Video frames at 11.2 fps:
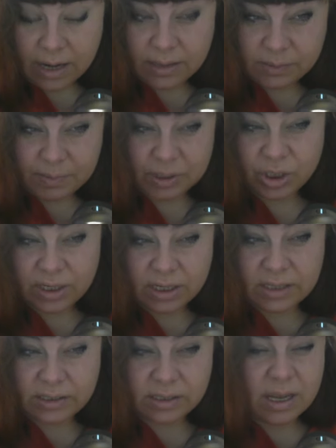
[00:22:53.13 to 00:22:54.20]
and especially
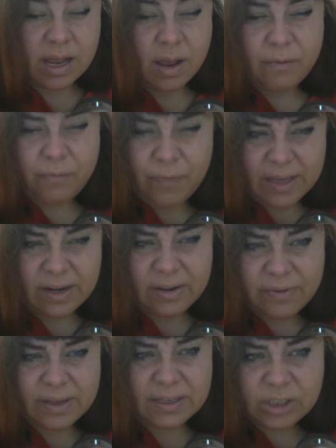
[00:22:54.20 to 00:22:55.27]
his very,
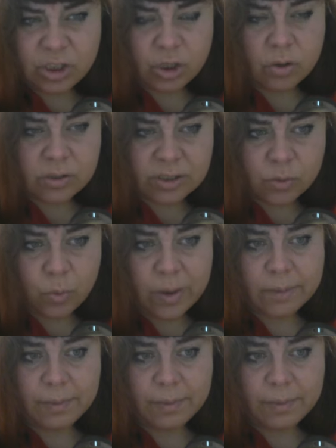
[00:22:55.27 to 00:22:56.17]
very strong square,